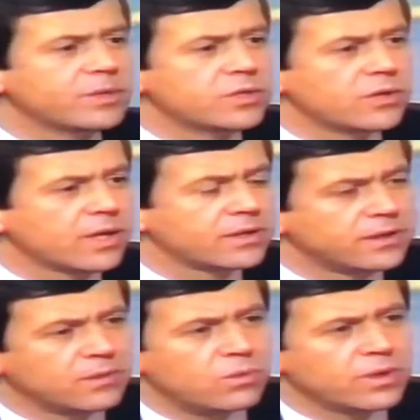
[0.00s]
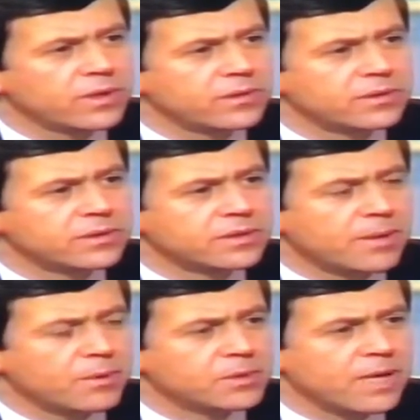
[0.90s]
I mean, did you get warning that
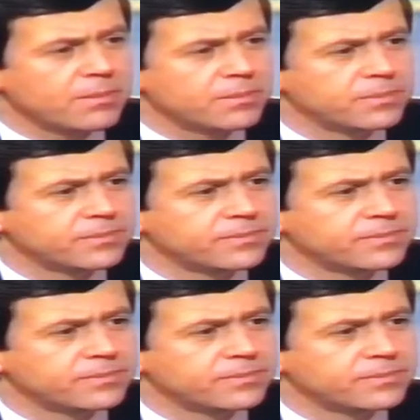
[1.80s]
something was up?